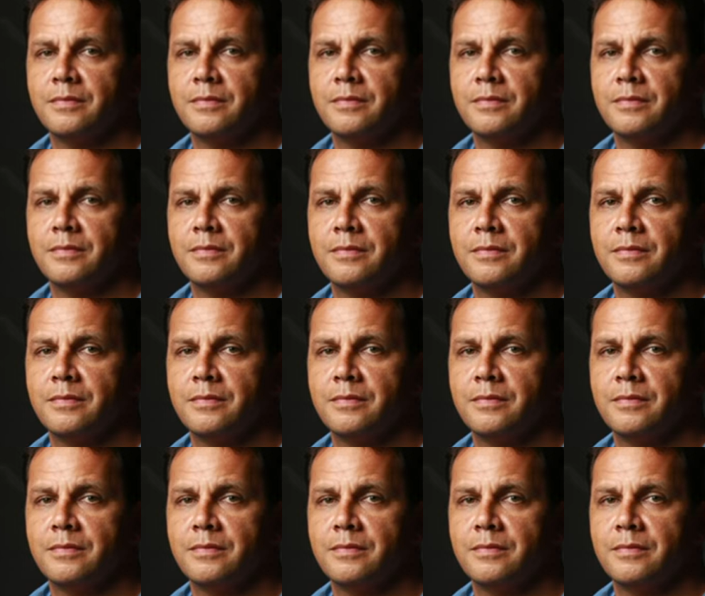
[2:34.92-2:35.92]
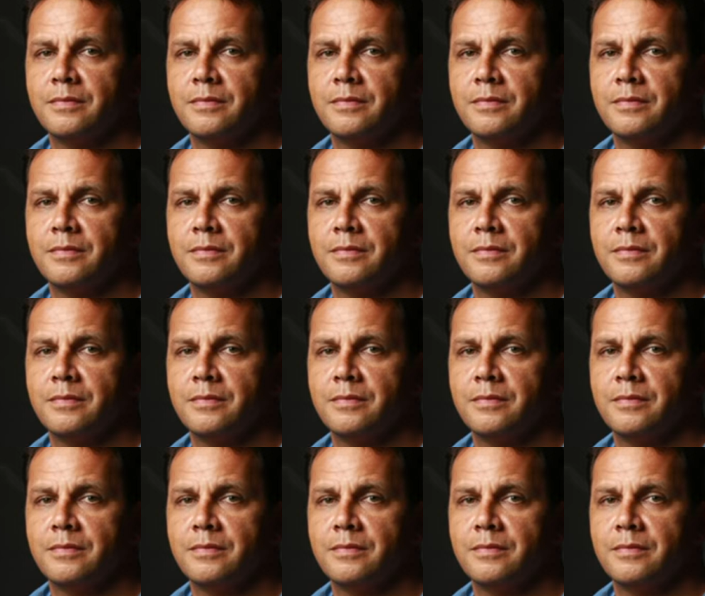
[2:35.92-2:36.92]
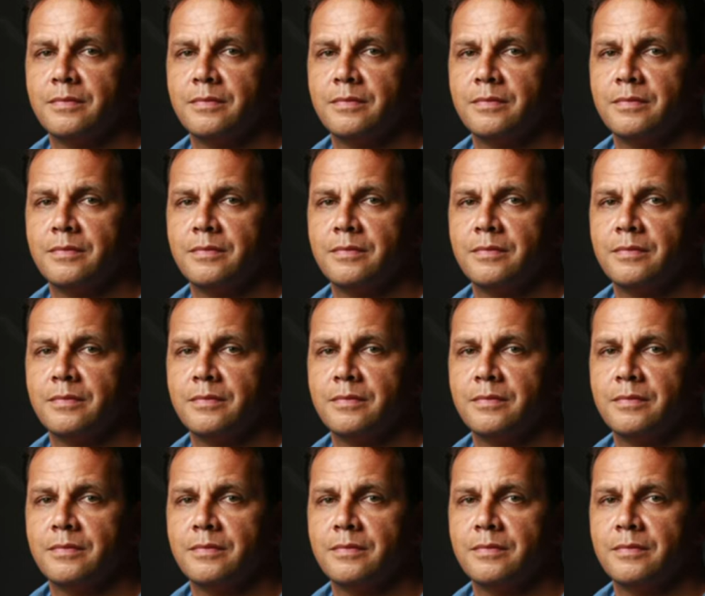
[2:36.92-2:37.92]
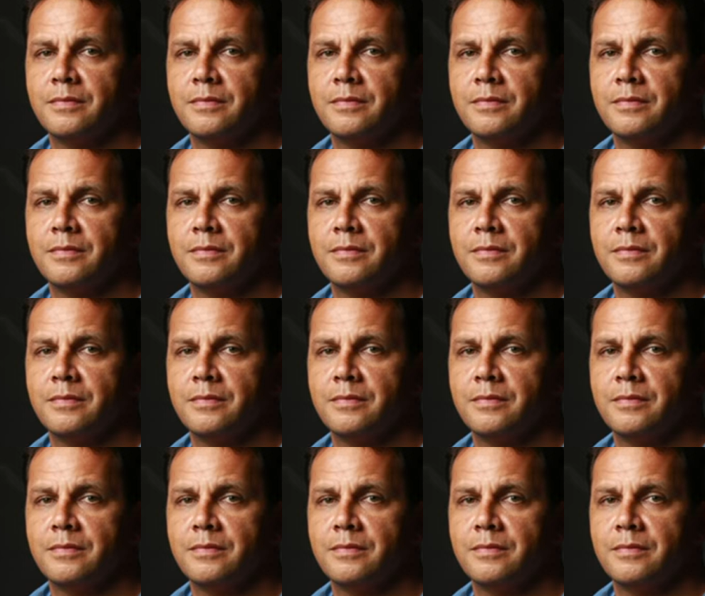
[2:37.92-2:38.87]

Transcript: This is a still picture; no speech is visible.